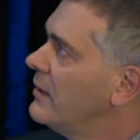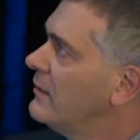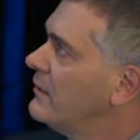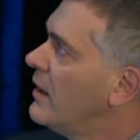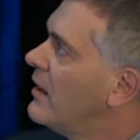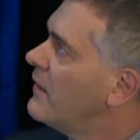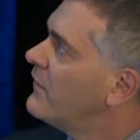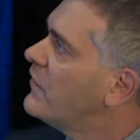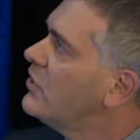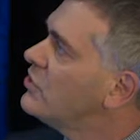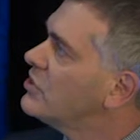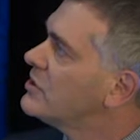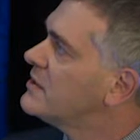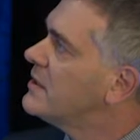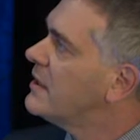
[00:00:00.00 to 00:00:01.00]
a
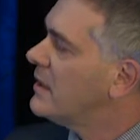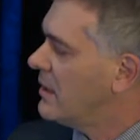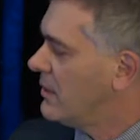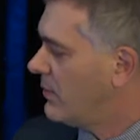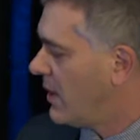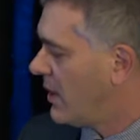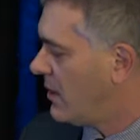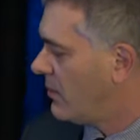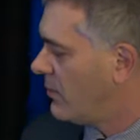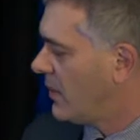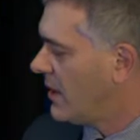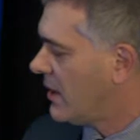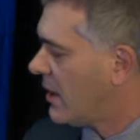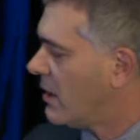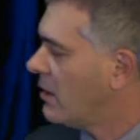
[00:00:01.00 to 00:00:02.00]
future city where
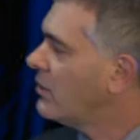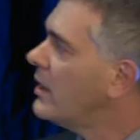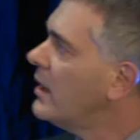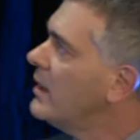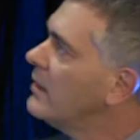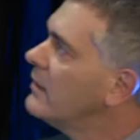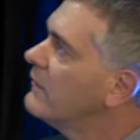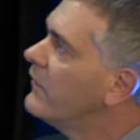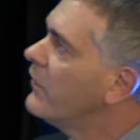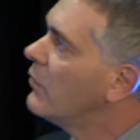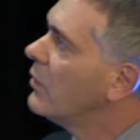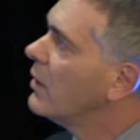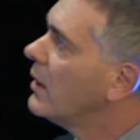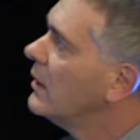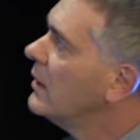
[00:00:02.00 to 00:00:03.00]
we are looking
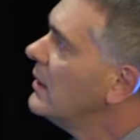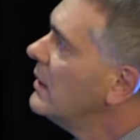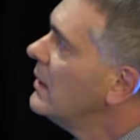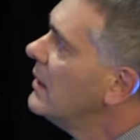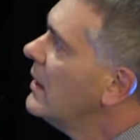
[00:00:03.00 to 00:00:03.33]
for